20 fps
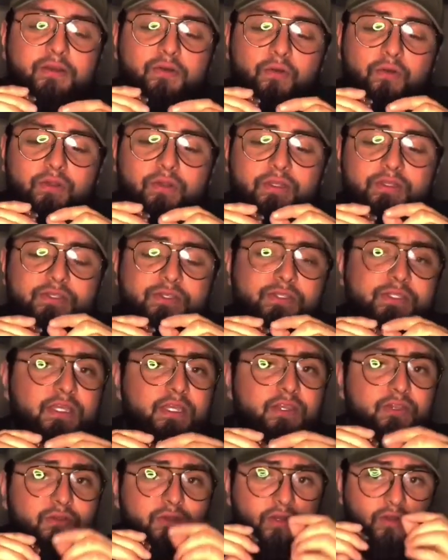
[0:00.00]
or let's just say
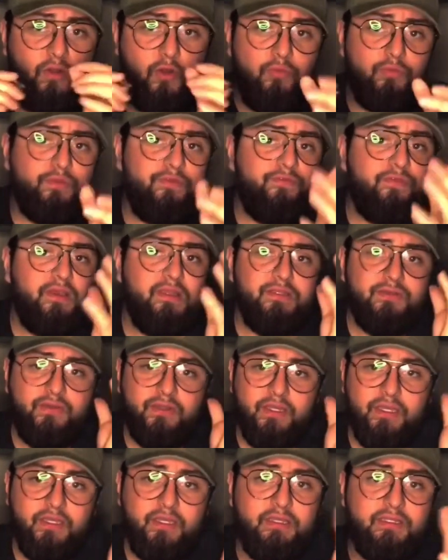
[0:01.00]
you're in home defense, or
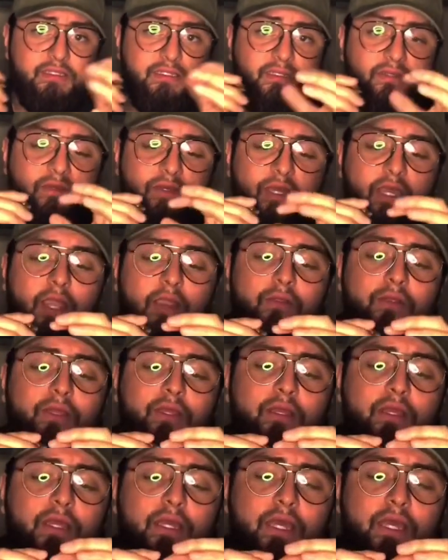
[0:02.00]
again, conceal and carry,